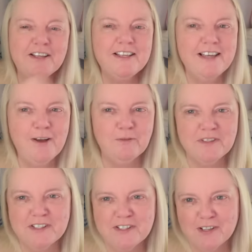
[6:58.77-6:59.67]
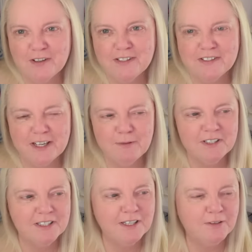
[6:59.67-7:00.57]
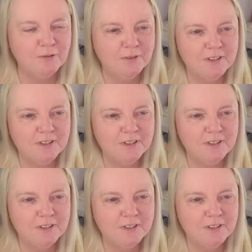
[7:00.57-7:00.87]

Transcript: it helps to start the day with a giggle.